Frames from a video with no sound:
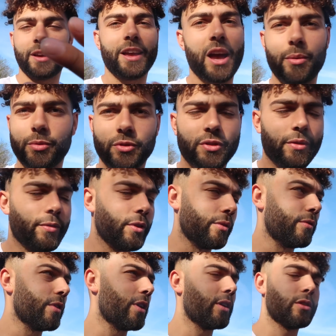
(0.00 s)
can capture for
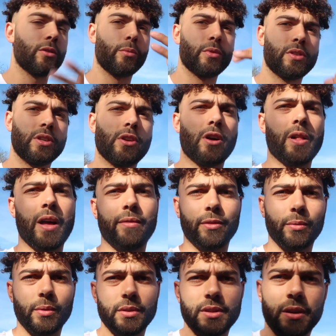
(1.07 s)
the vlog. So we'll see y'all
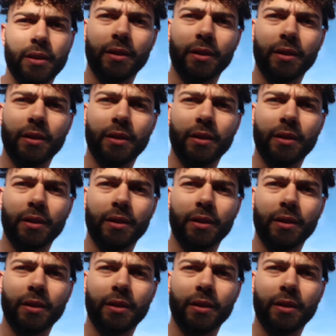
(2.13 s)
afterwards.